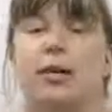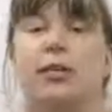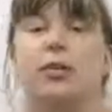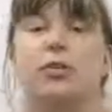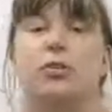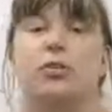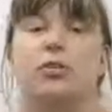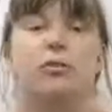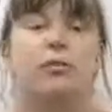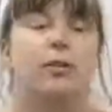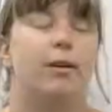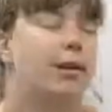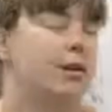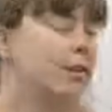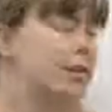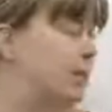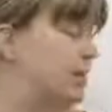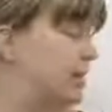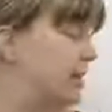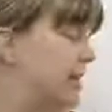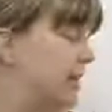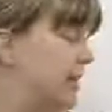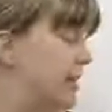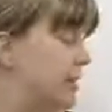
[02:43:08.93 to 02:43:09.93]

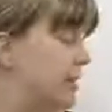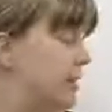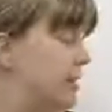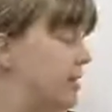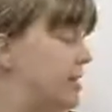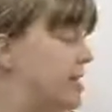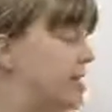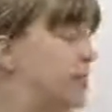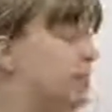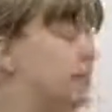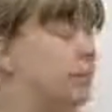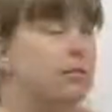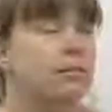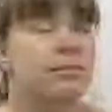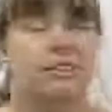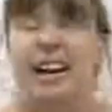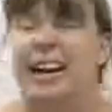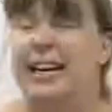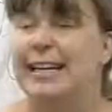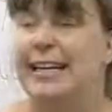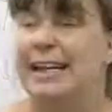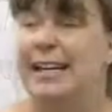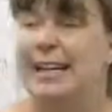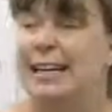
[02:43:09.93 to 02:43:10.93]
restaurant. So
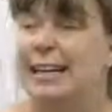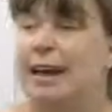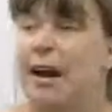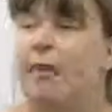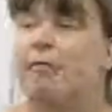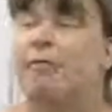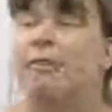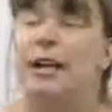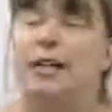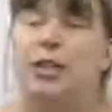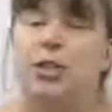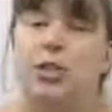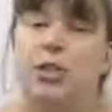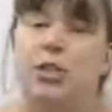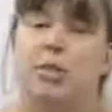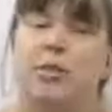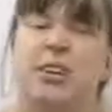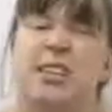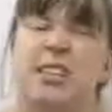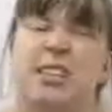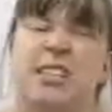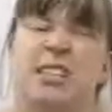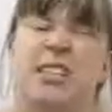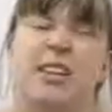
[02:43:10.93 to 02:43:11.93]
again, a
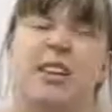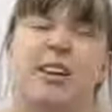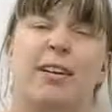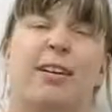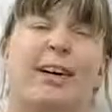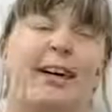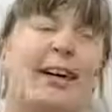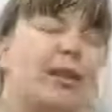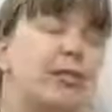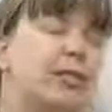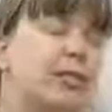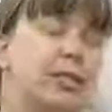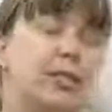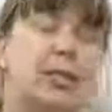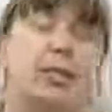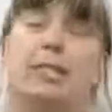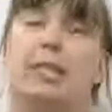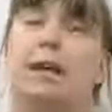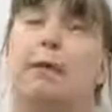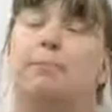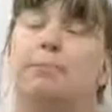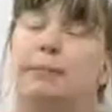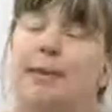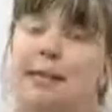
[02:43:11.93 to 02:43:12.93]
restaurant near your house is
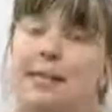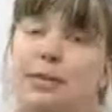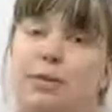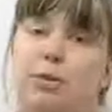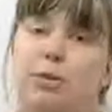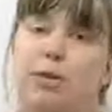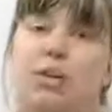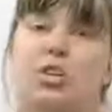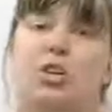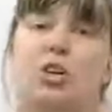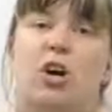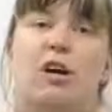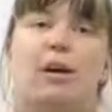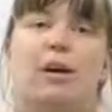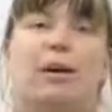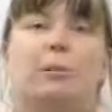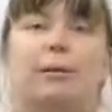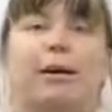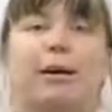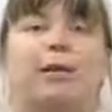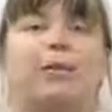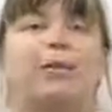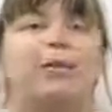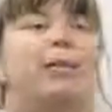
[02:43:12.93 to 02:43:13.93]
something you could talk
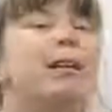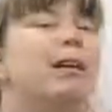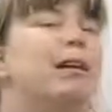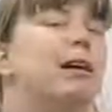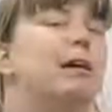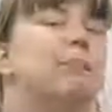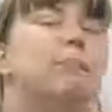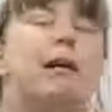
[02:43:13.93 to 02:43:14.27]
about.